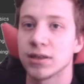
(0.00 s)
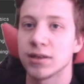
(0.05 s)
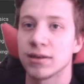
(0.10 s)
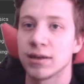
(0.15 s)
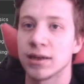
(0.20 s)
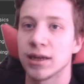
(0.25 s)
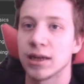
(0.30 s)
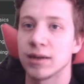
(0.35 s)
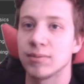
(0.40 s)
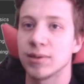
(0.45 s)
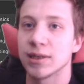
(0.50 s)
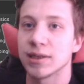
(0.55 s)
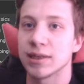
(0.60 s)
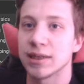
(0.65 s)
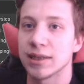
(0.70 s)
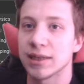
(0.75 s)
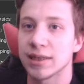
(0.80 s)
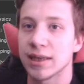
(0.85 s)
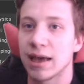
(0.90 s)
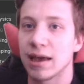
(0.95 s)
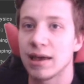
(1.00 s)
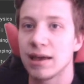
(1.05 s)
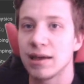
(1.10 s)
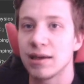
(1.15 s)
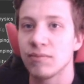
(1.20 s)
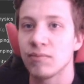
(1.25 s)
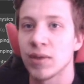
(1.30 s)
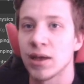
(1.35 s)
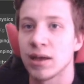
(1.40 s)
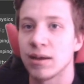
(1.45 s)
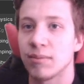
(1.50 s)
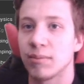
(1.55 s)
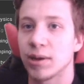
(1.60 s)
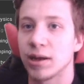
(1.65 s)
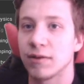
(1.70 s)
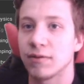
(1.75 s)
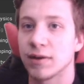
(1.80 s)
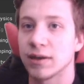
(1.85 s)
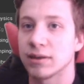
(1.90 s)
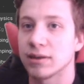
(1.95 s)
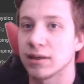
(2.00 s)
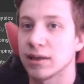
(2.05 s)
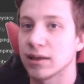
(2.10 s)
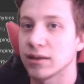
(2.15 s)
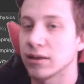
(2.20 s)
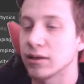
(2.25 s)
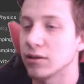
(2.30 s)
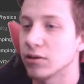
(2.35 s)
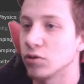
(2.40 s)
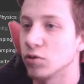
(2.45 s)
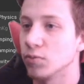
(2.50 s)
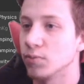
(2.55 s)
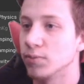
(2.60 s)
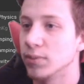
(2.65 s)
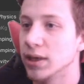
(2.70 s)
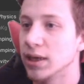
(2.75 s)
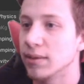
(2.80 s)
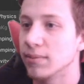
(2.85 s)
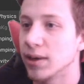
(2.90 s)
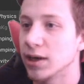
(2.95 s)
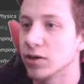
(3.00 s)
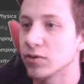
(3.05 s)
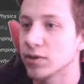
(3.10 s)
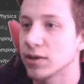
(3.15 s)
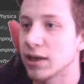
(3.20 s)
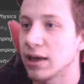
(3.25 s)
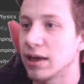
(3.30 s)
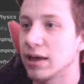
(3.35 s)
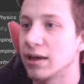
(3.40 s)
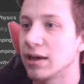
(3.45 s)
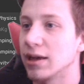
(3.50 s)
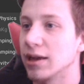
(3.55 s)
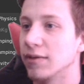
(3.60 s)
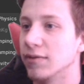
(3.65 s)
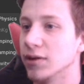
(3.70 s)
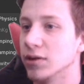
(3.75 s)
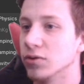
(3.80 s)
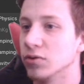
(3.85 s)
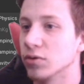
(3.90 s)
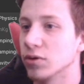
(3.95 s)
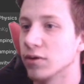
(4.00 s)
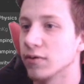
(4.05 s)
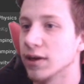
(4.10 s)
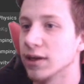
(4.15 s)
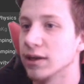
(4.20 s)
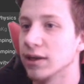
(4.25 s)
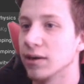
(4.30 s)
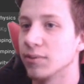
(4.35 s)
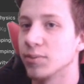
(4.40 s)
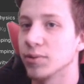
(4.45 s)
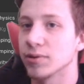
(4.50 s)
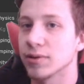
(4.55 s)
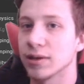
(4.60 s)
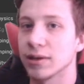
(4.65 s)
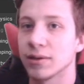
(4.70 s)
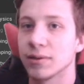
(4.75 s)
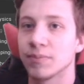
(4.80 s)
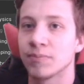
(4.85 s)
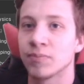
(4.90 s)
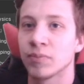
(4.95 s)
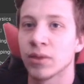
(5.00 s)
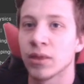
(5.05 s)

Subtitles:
That means it's A, but if I select it to B minus A, it will do quite the opposite.